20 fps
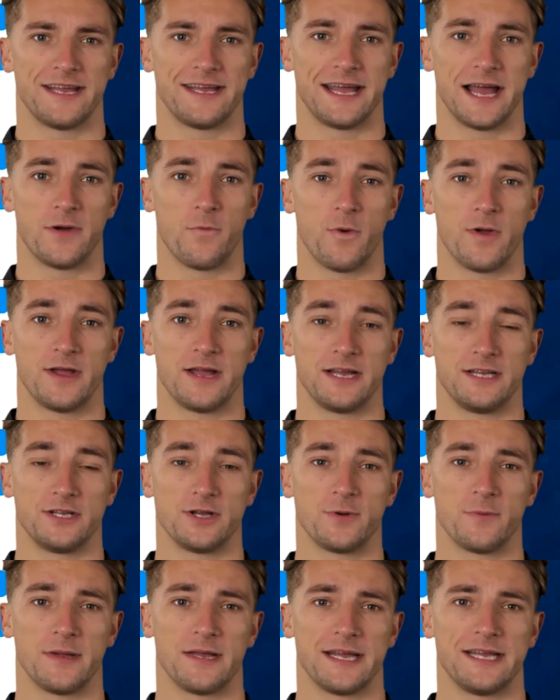a network
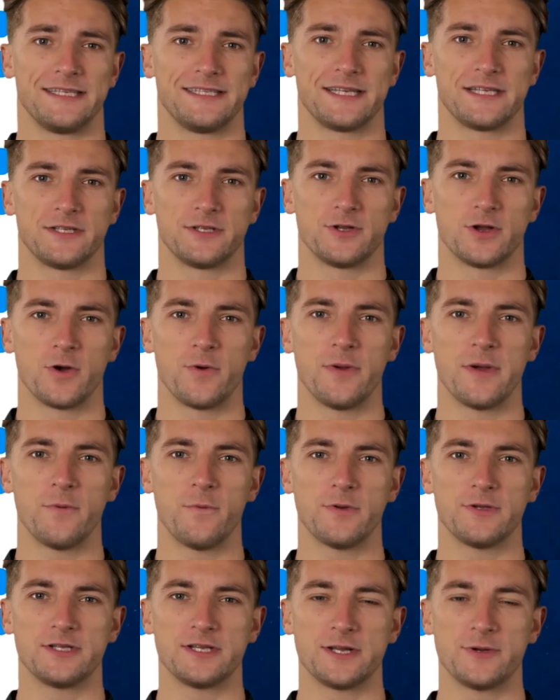issue and needs to
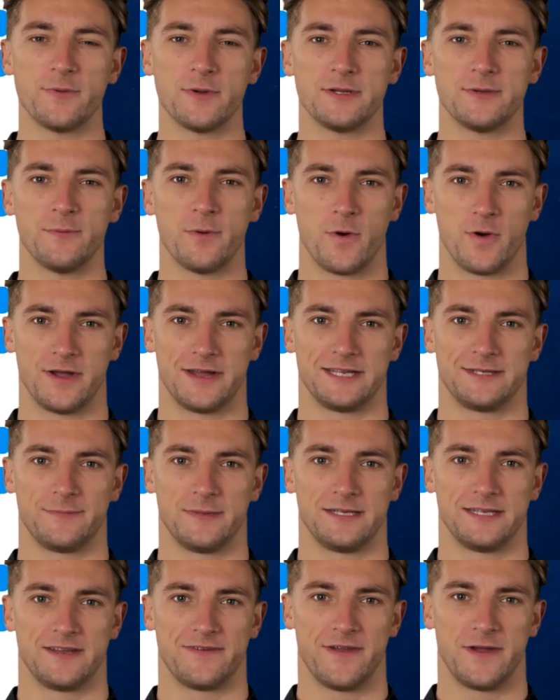determine which switch port a
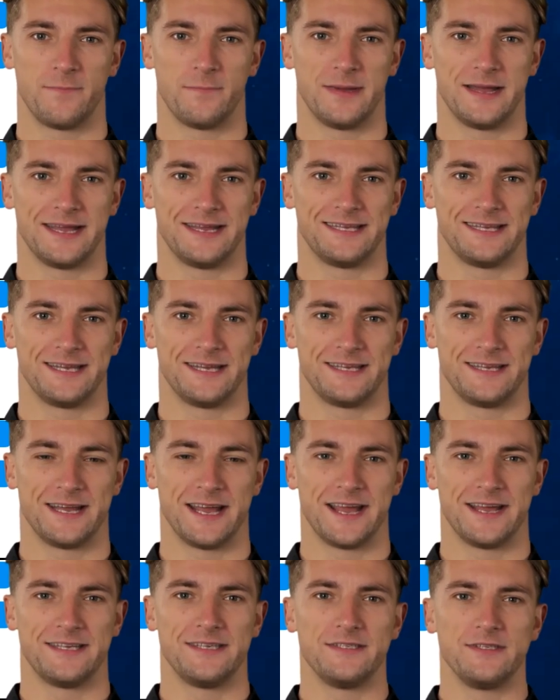specific PC is
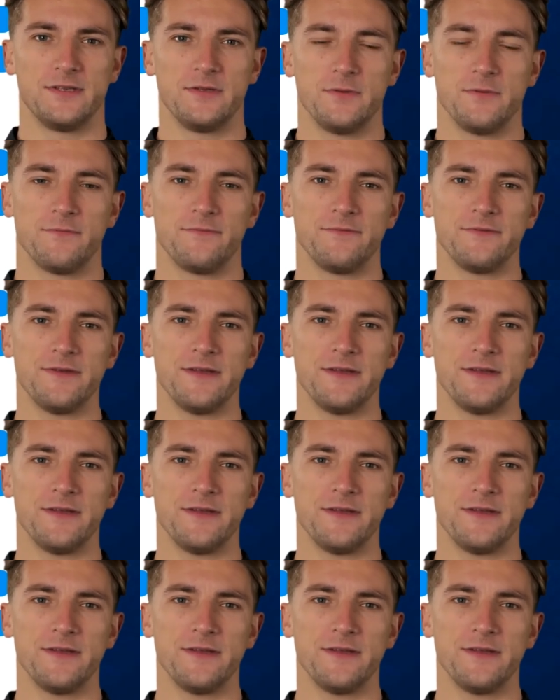connected to.